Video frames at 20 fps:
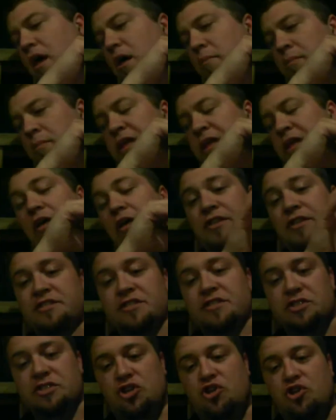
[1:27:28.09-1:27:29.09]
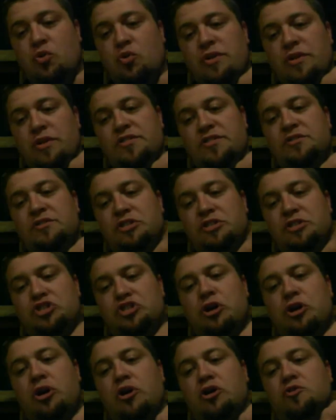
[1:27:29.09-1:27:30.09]
But yeah, this is the new one. This is the
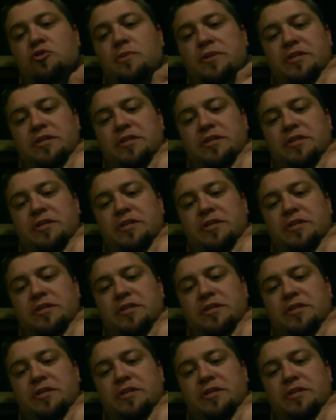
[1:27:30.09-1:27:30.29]
Charge,